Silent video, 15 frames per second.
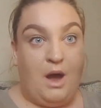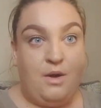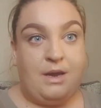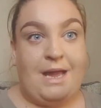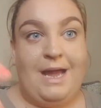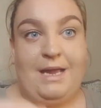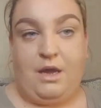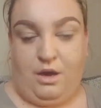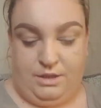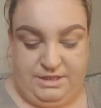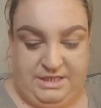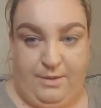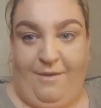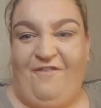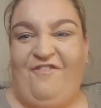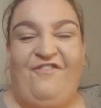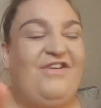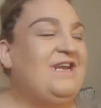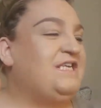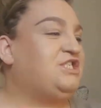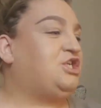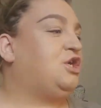Okay guys, so I've
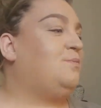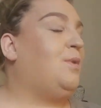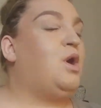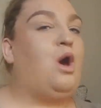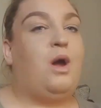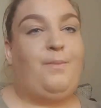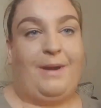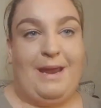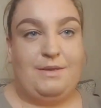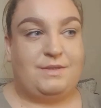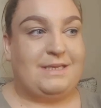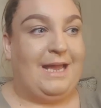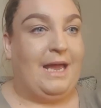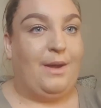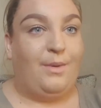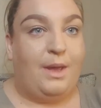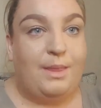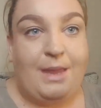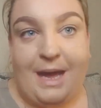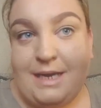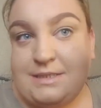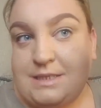finished doing my eyebrows now
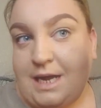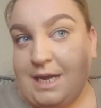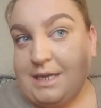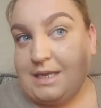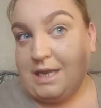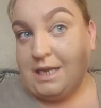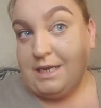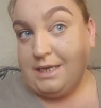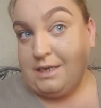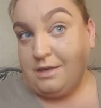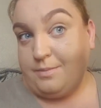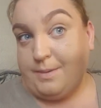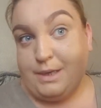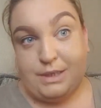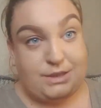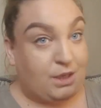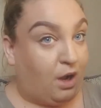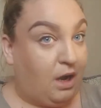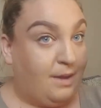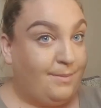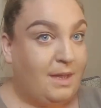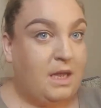and they take a little bit of
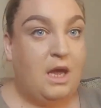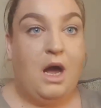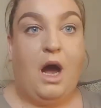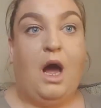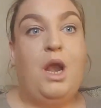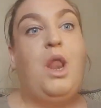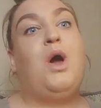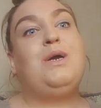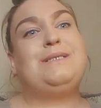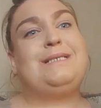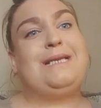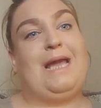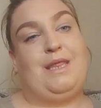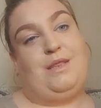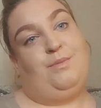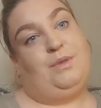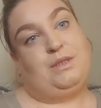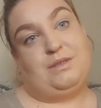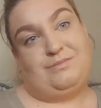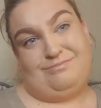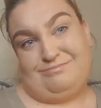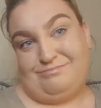time. I like to get them
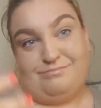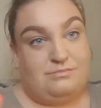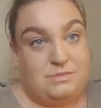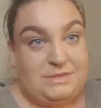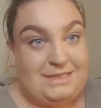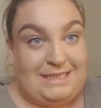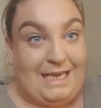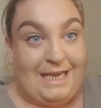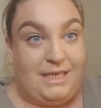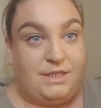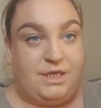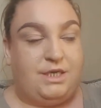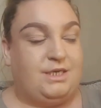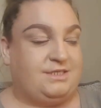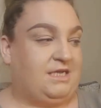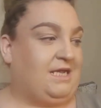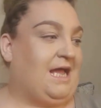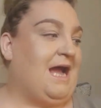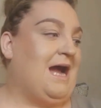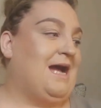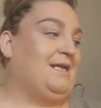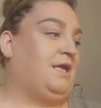as decent as I
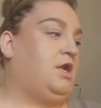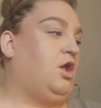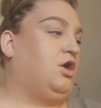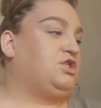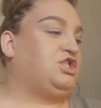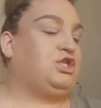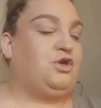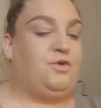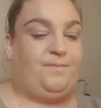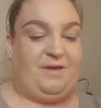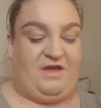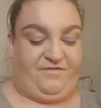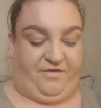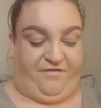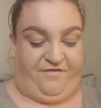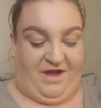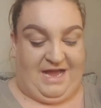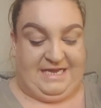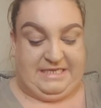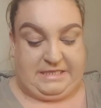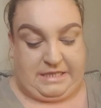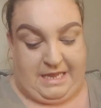can. I like to do a bit of a
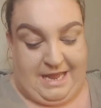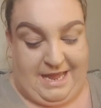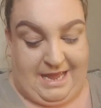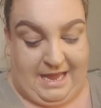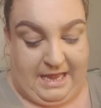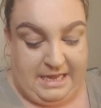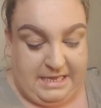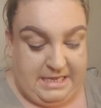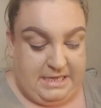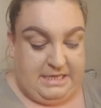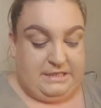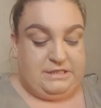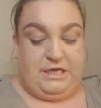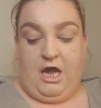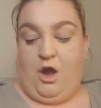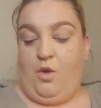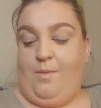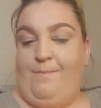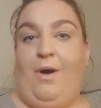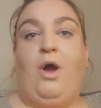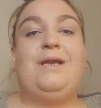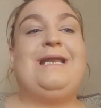fade there.
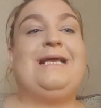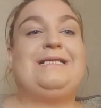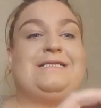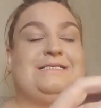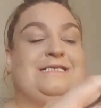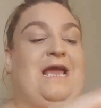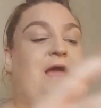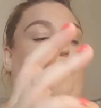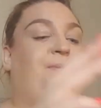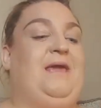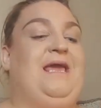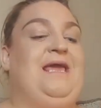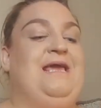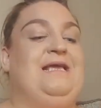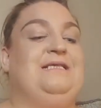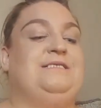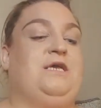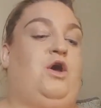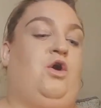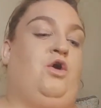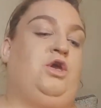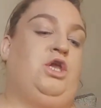So my next step
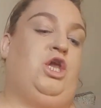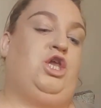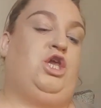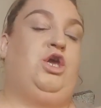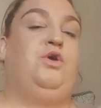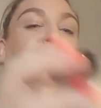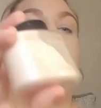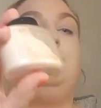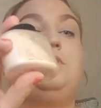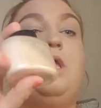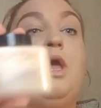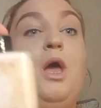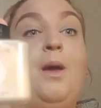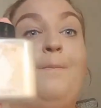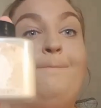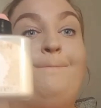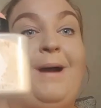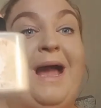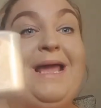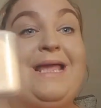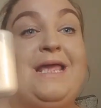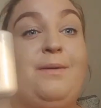is I use
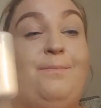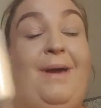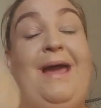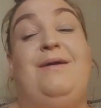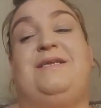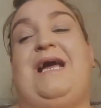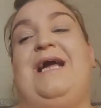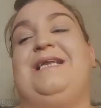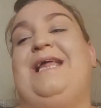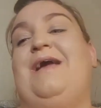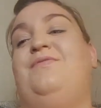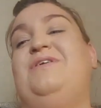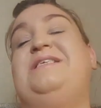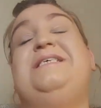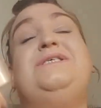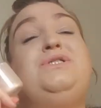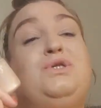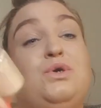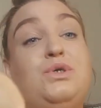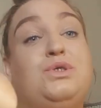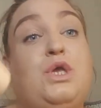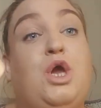baking powder. Now this
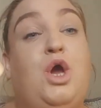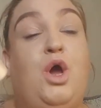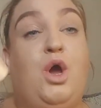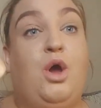is just...